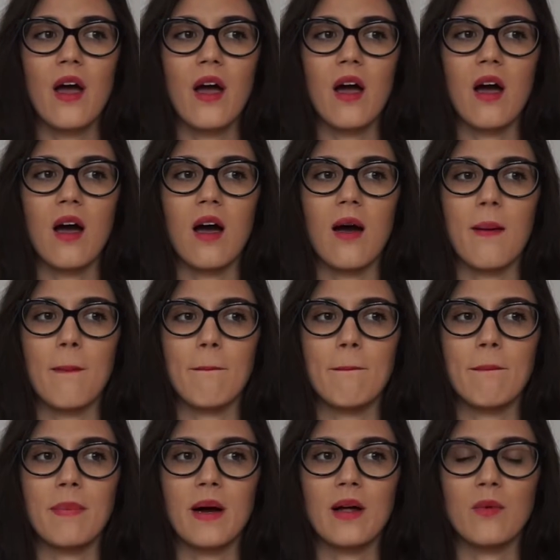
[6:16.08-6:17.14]

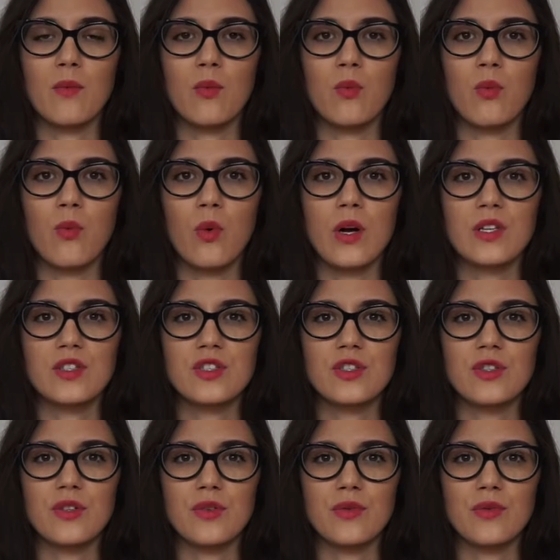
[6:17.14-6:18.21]
But
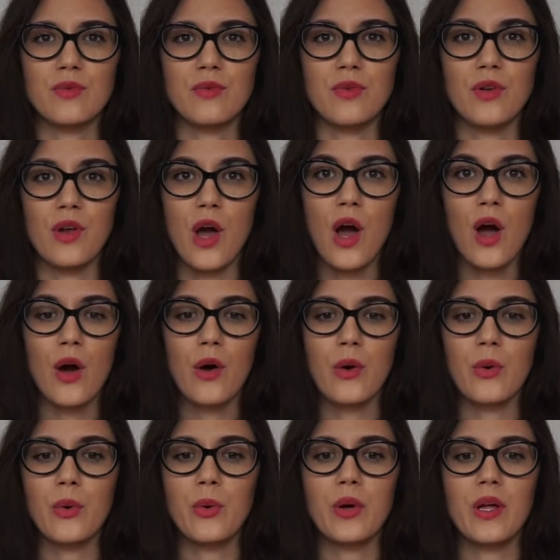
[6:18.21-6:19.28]
once you
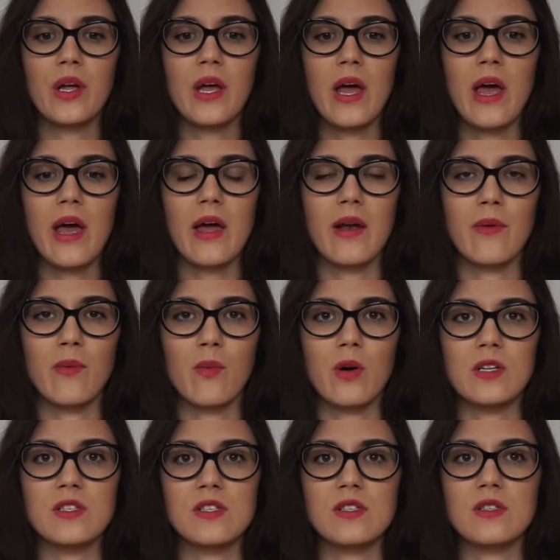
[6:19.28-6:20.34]
know, and
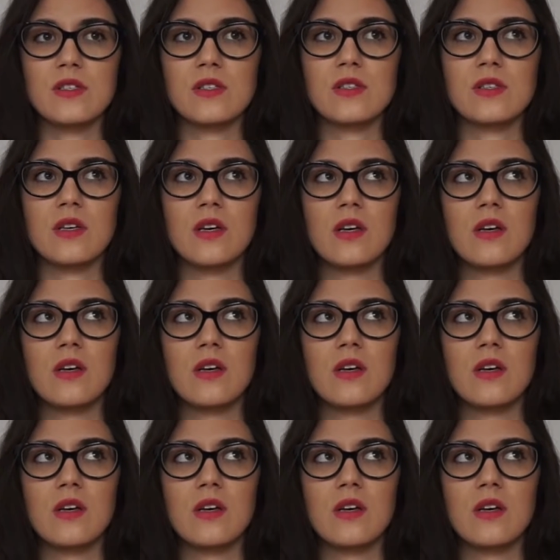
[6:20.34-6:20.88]
once